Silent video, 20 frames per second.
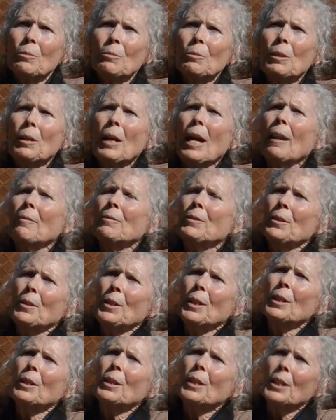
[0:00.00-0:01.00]
we have to
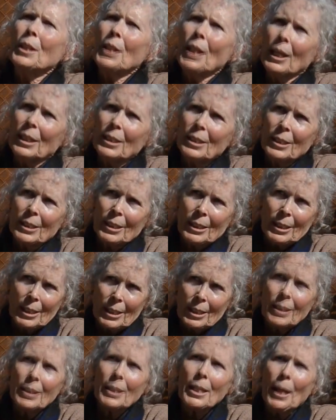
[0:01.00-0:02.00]
think the next
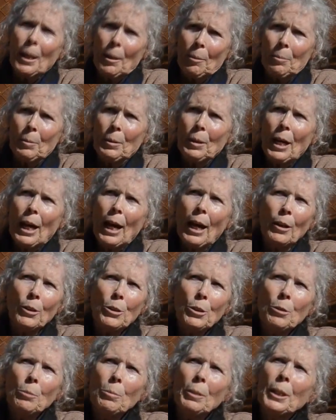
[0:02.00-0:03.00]
step. How
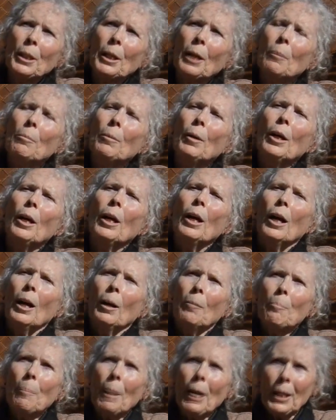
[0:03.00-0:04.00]
do you become
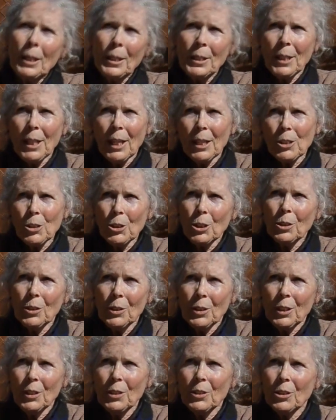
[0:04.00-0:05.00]
a meditation
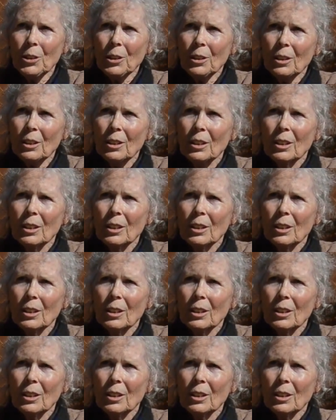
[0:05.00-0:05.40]
teacher?